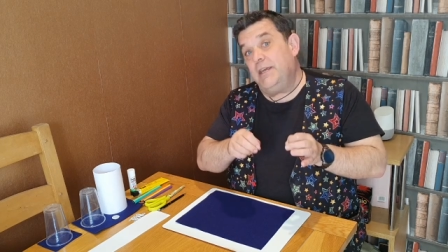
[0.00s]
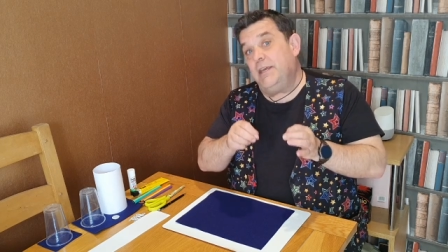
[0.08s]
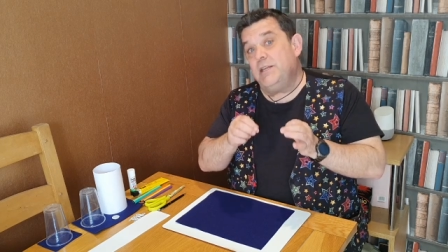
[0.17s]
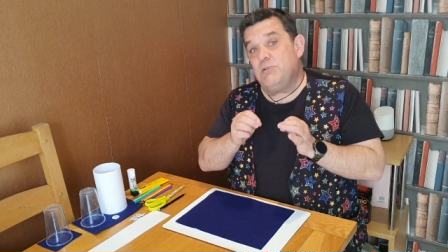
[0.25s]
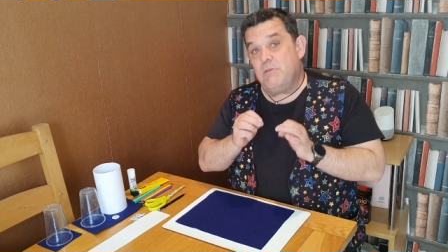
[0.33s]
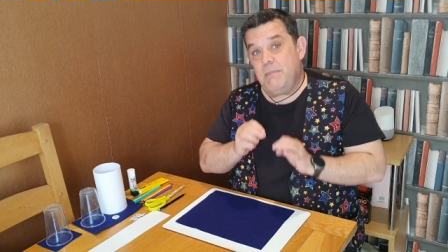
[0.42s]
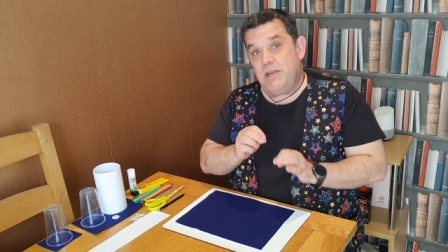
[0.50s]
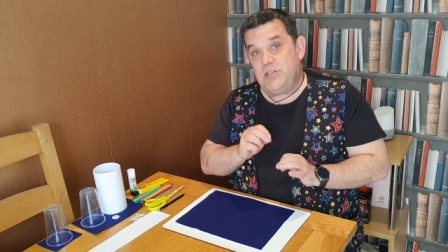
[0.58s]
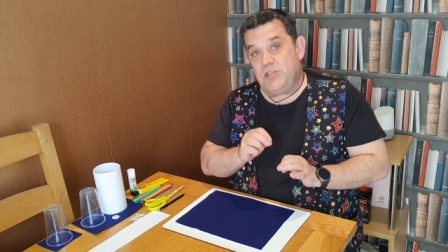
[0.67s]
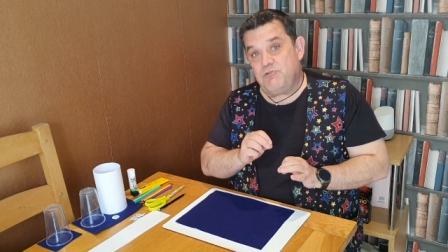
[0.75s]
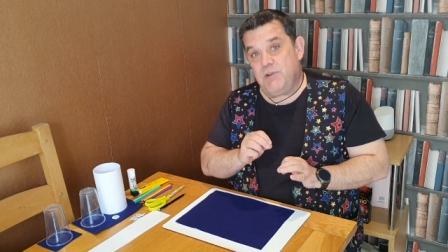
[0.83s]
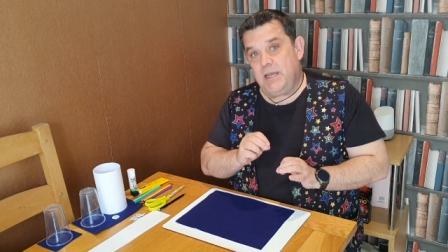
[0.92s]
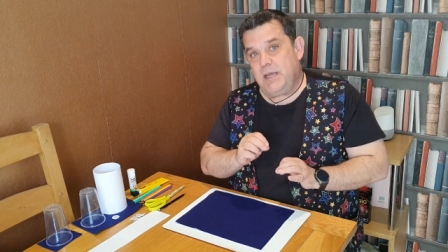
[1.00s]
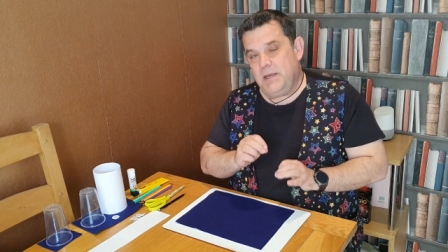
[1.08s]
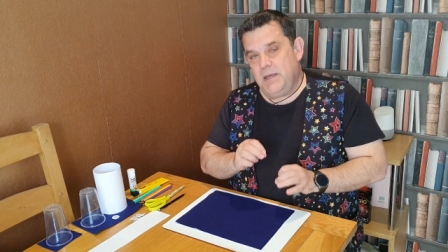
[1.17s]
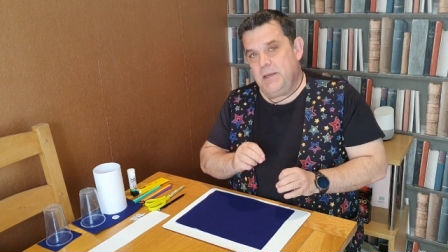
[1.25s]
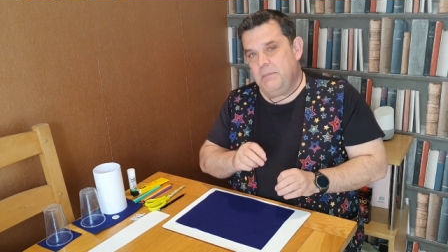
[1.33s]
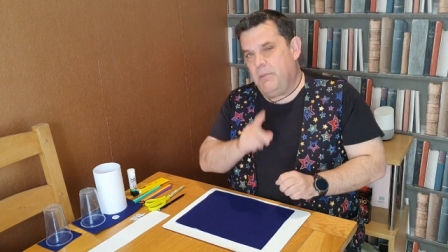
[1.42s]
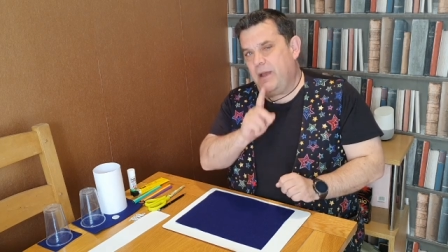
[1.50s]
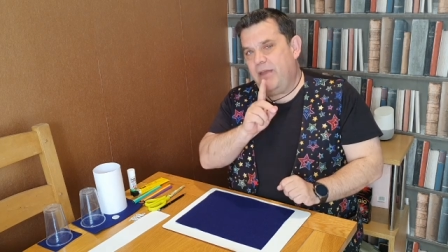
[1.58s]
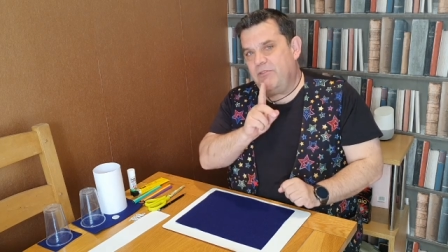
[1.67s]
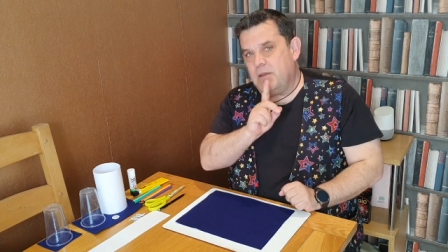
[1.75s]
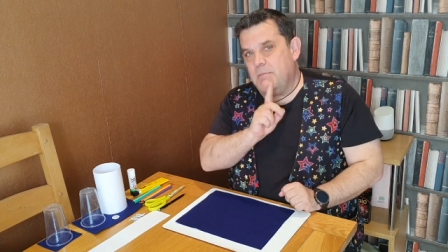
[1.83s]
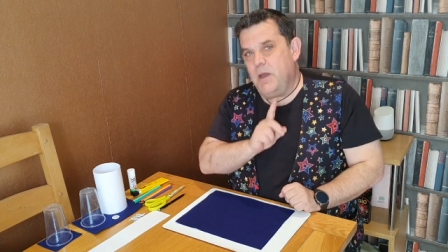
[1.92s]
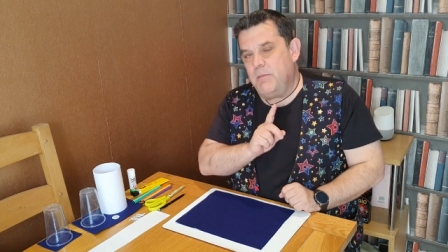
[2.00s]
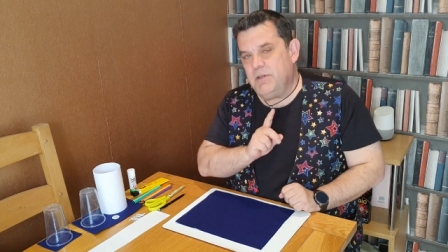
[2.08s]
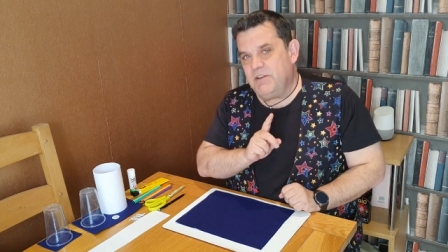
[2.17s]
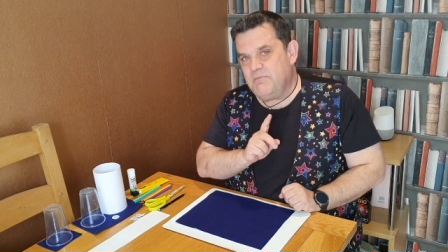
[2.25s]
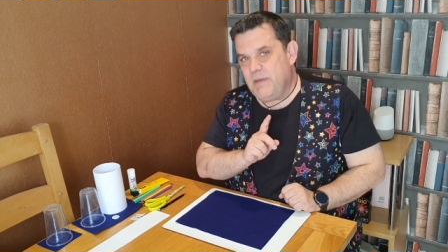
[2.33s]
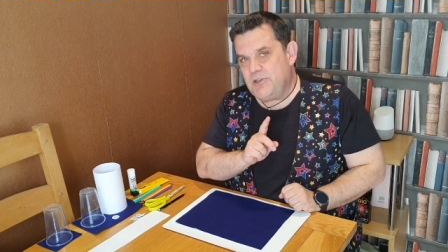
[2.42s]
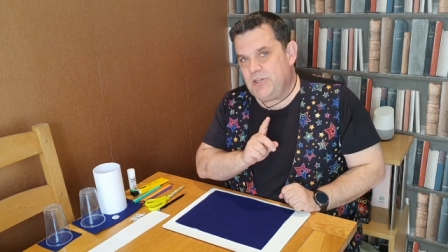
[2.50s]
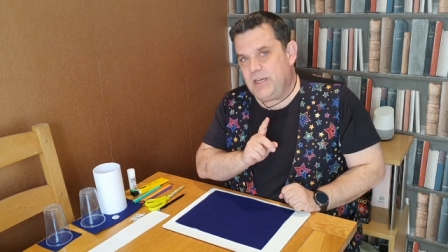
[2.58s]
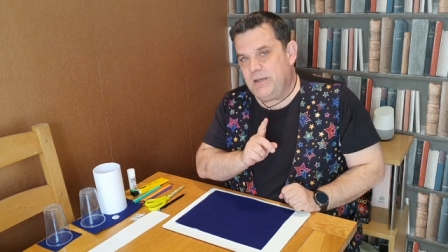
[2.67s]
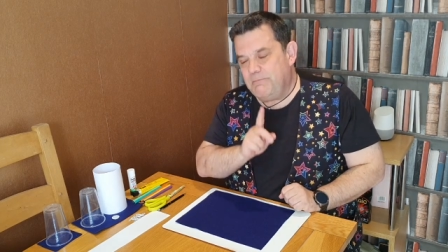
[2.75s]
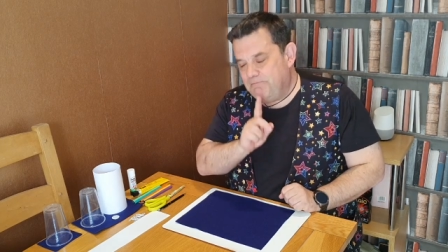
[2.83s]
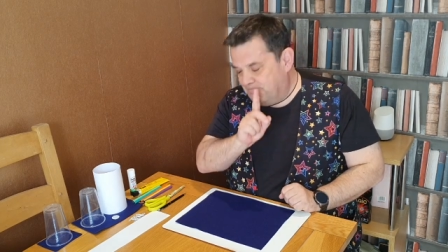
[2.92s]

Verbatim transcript: into a magic trick by having a moment of magic.